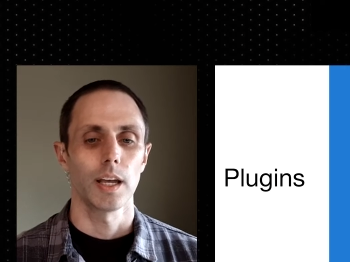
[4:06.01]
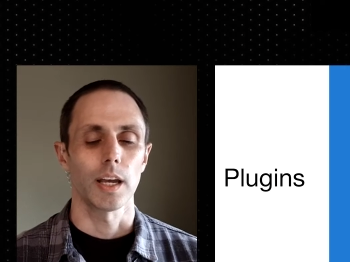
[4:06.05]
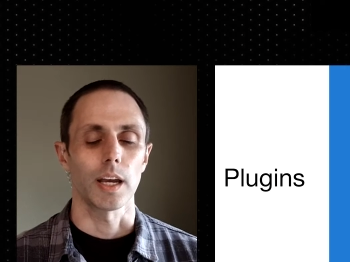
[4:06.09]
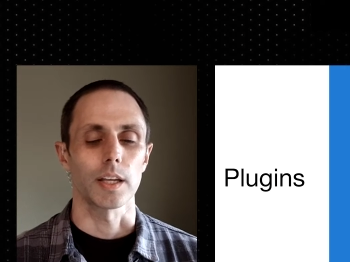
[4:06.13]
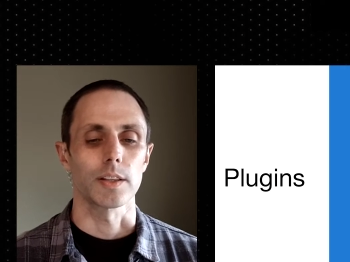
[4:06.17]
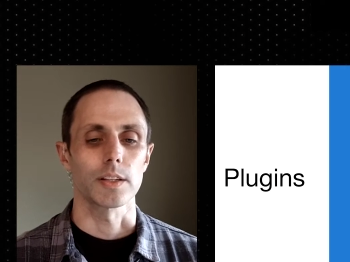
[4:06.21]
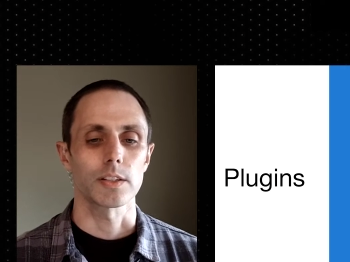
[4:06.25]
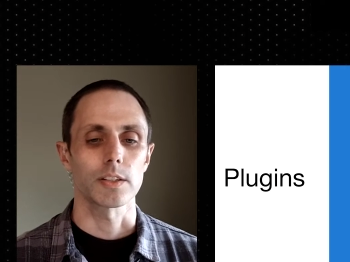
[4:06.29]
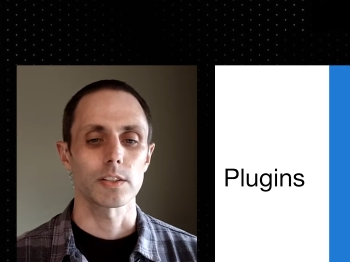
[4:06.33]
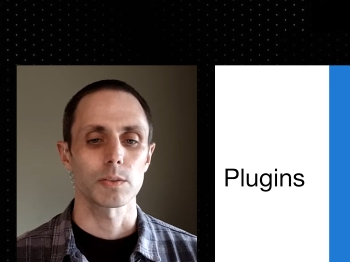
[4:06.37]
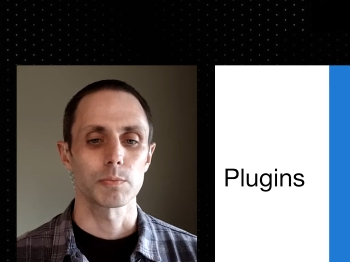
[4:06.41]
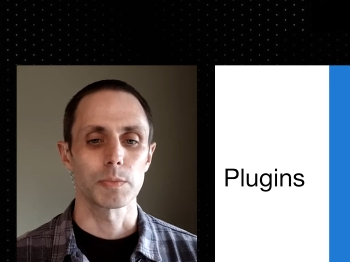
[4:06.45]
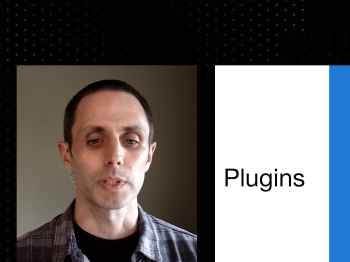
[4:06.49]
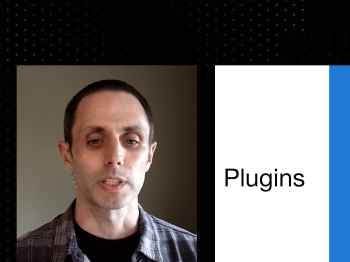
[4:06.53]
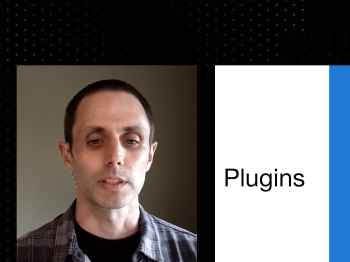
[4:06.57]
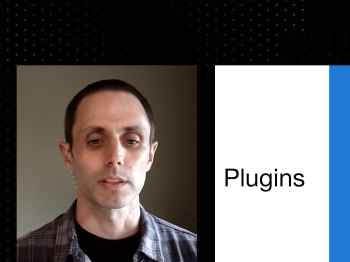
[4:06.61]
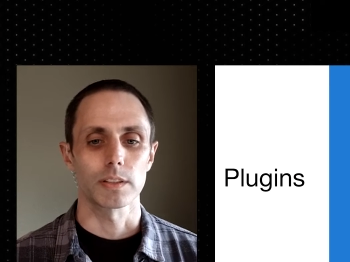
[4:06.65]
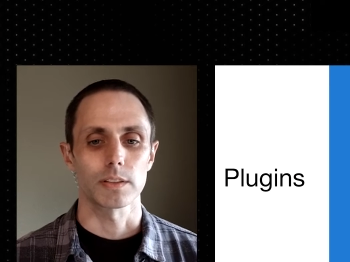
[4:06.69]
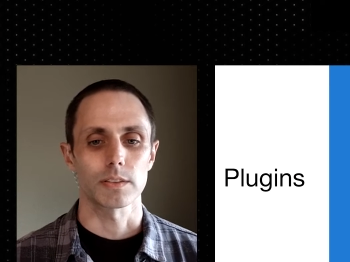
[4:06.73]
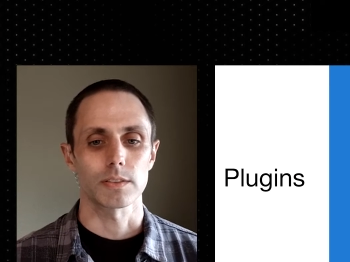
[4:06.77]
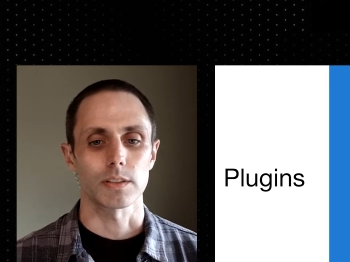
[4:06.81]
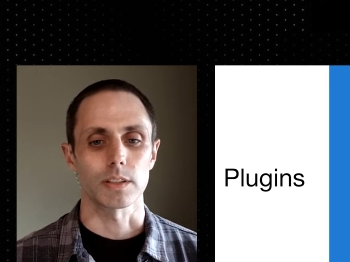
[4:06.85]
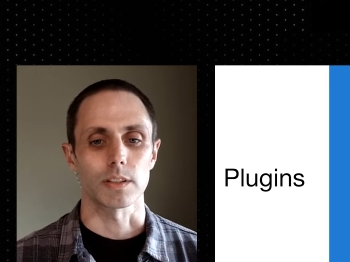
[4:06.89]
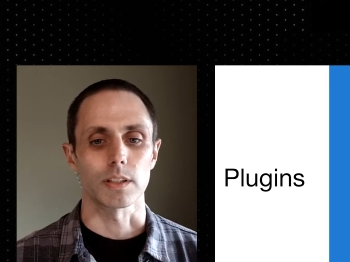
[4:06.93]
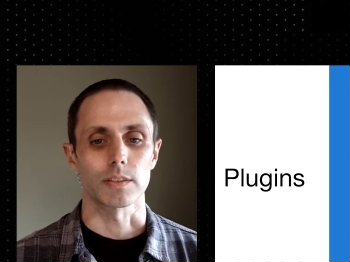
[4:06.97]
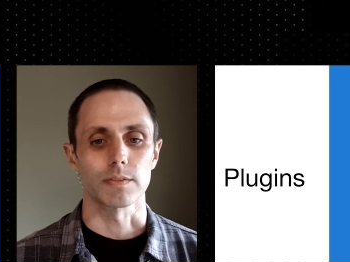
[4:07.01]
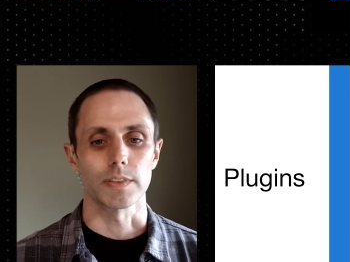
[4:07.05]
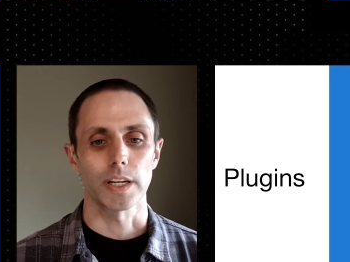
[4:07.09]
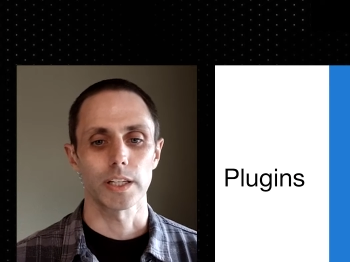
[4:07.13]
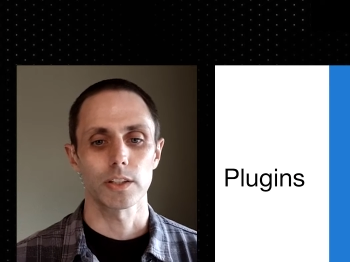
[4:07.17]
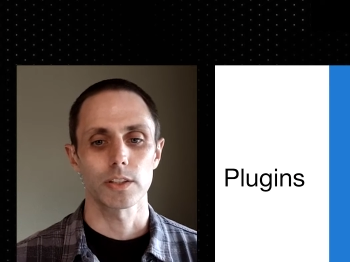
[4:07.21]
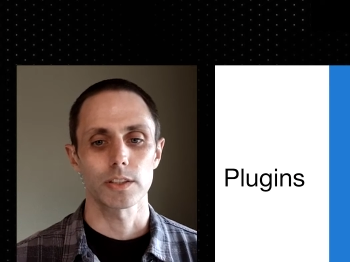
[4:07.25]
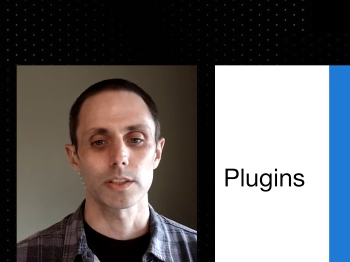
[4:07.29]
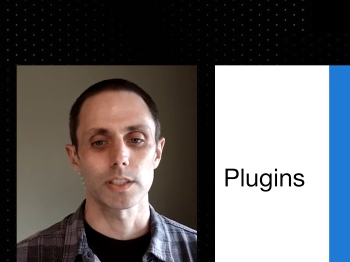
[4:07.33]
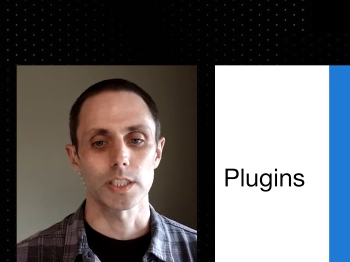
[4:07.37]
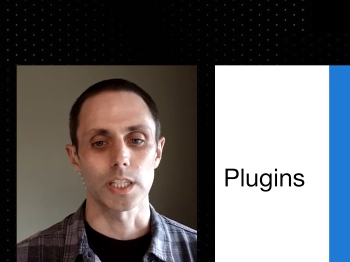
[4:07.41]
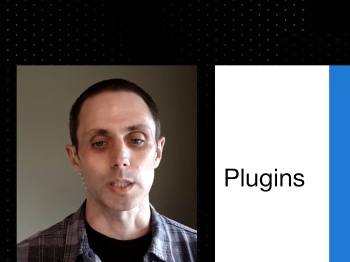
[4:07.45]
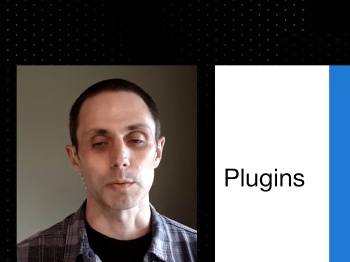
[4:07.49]
and this means that the
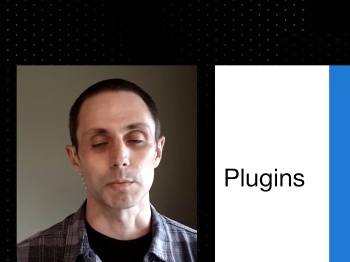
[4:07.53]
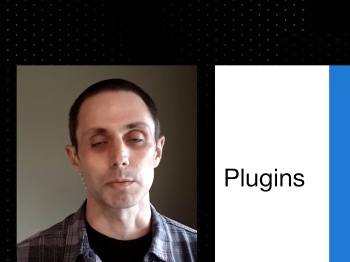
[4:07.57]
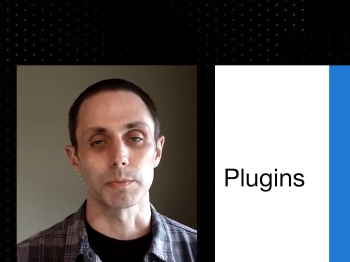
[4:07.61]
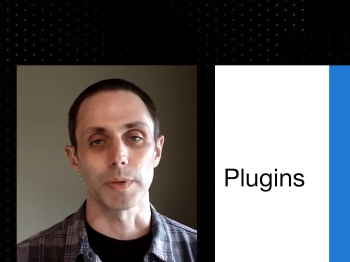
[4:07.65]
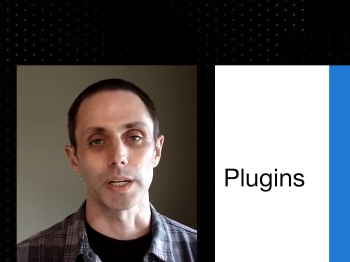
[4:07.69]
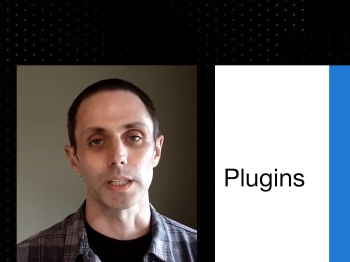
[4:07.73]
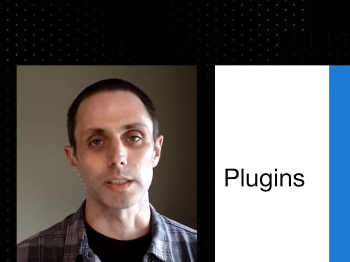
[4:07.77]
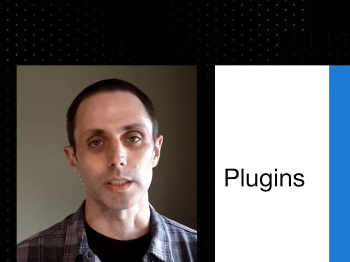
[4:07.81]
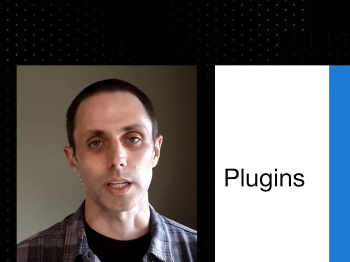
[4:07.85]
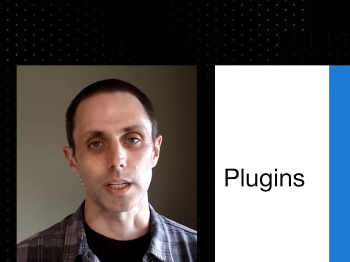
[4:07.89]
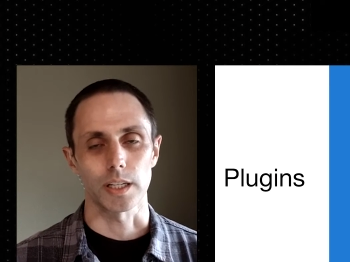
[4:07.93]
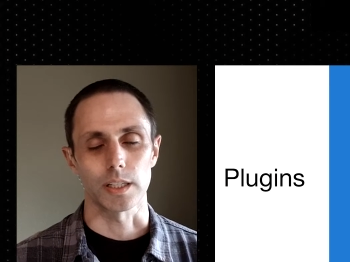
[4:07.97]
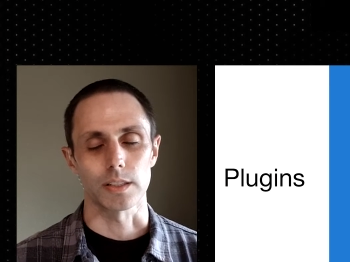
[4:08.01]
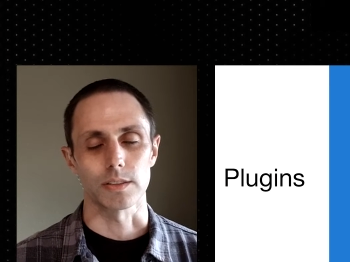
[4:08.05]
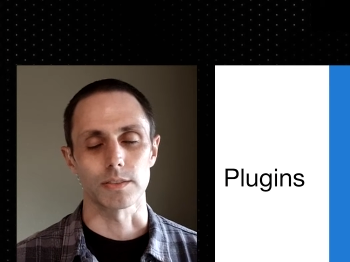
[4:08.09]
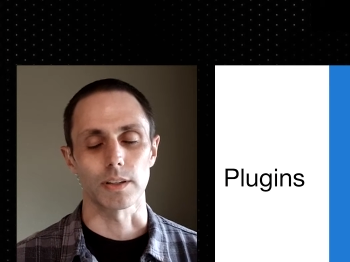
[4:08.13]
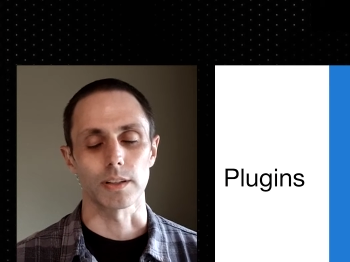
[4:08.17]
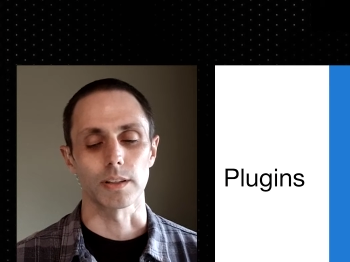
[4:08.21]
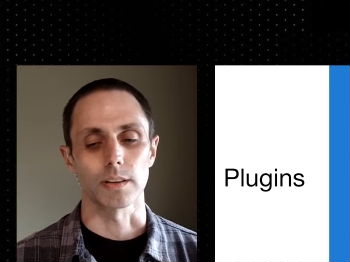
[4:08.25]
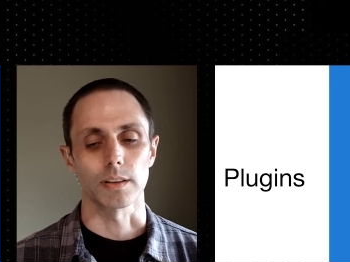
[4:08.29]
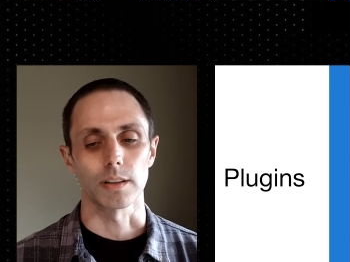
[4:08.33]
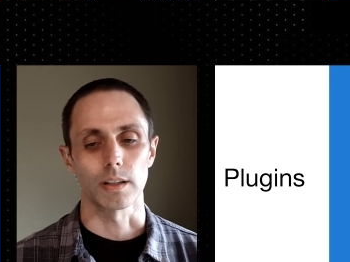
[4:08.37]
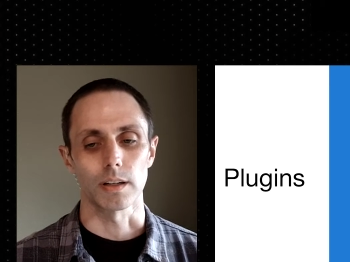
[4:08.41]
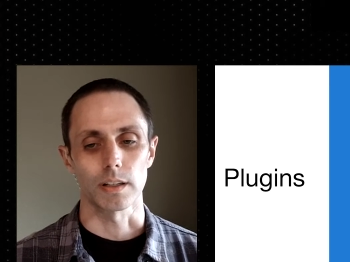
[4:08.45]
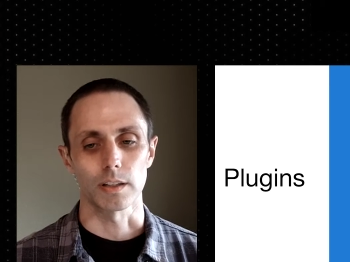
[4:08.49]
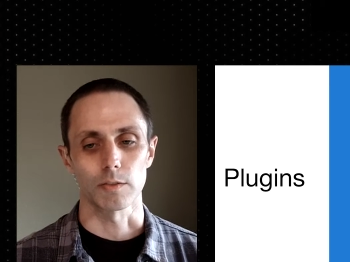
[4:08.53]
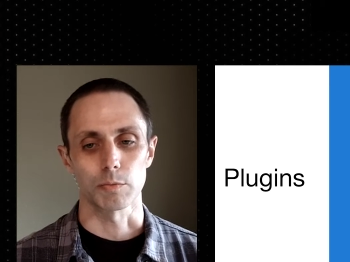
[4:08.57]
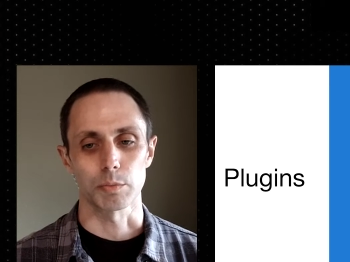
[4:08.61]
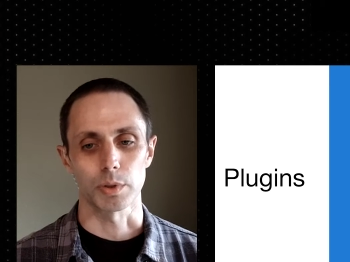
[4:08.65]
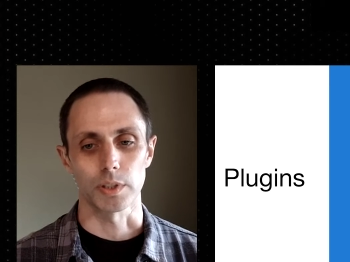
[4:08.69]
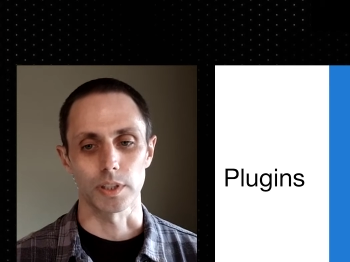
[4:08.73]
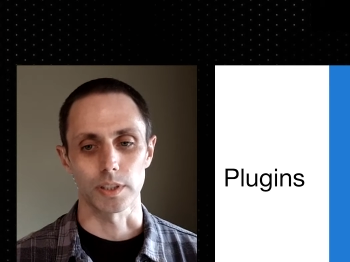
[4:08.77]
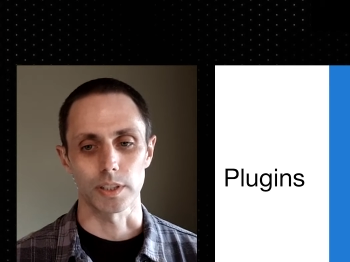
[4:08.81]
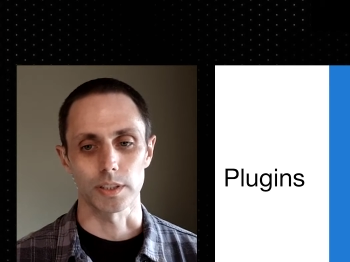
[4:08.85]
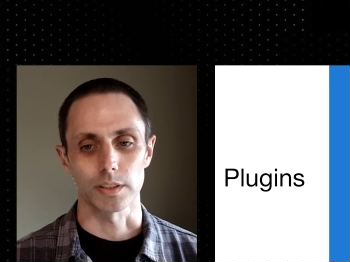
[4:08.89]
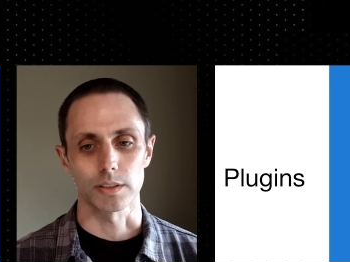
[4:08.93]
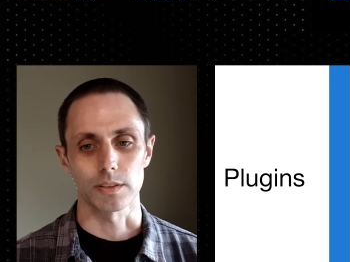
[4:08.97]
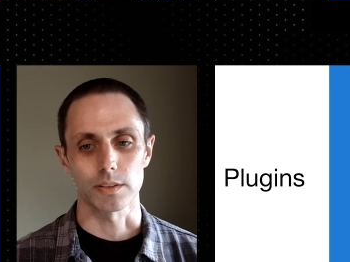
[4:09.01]
Vagrant team maintains a lot of
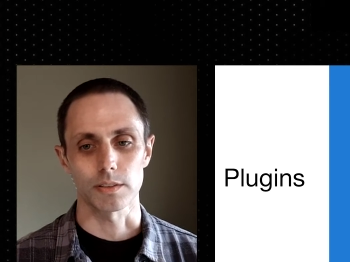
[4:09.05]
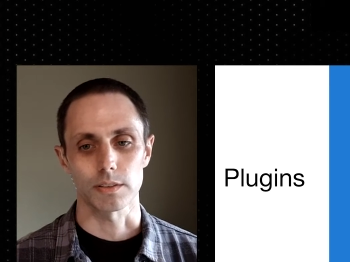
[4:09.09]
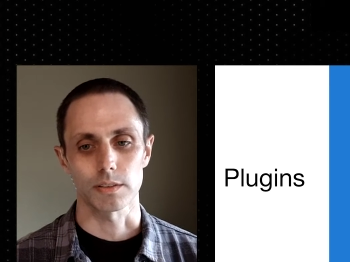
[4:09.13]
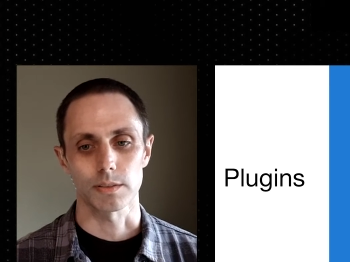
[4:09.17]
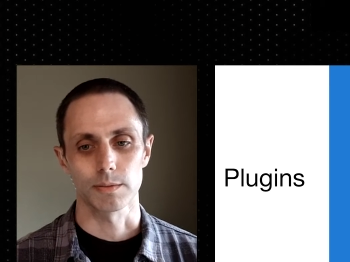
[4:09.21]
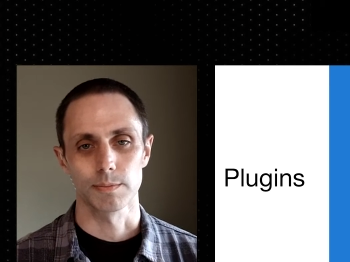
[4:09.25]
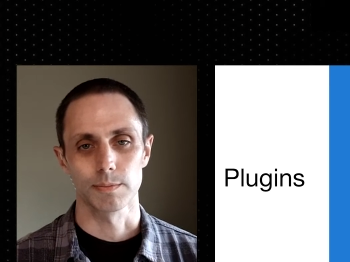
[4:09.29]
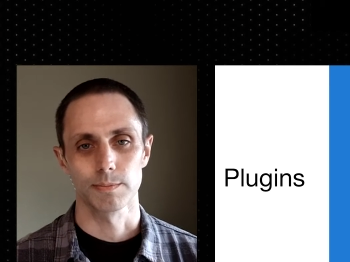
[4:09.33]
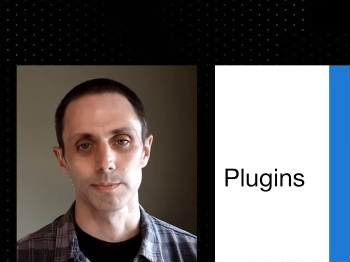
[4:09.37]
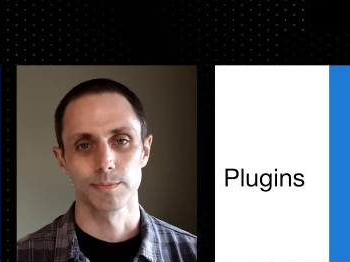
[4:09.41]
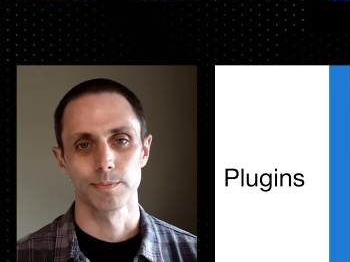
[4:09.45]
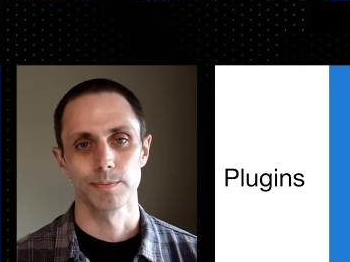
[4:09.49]
plugins.